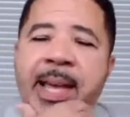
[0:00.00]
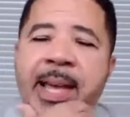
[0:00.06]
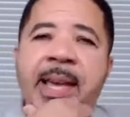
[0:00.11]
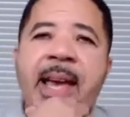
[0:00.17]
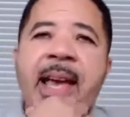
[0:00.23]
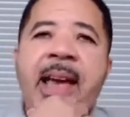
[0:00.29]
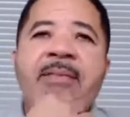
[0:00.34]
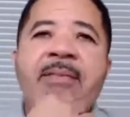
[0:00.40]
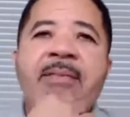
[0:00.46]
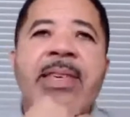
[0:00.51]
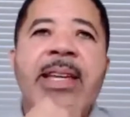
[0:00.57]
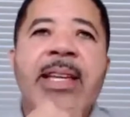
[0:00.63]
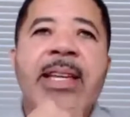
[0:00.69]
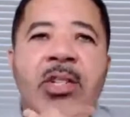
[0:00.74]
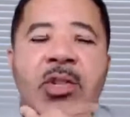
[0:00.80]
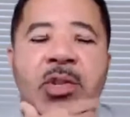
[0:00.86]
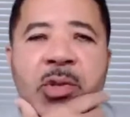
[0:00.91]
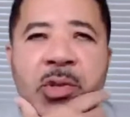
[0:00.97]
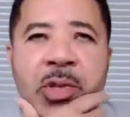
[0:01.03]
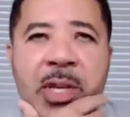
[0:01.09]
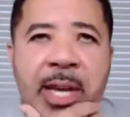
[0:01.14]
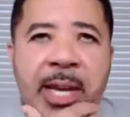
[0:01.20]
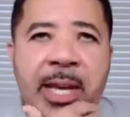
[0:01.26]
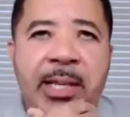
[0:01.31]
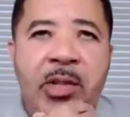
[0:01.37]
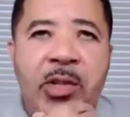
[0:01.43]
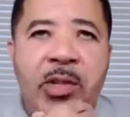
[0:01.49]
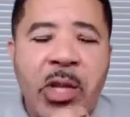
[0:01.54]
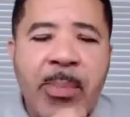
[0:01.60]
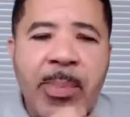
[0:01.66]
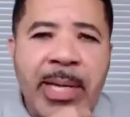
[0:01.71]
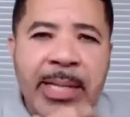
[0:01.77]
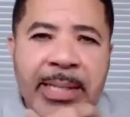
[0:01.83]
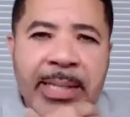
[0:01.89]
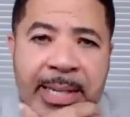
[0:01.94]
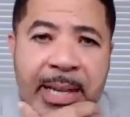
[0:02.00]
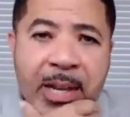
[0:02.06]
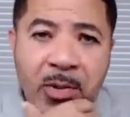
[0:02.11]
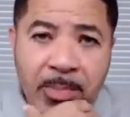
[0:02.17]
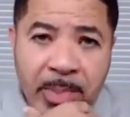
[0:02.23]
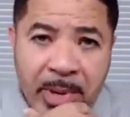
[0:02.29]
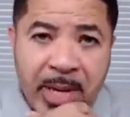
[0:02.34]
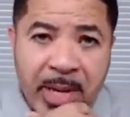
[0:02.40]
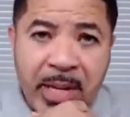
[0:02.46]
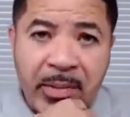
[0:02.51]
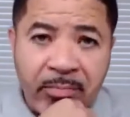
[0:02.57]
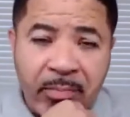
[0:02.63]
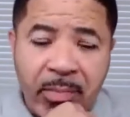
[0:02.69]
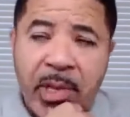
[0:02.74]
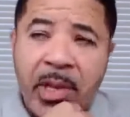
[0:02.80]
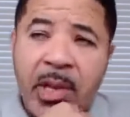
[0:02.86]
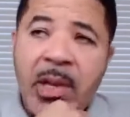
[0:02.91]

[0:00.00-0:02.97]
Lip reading: I hear everything that you're saying. So you mean to tell me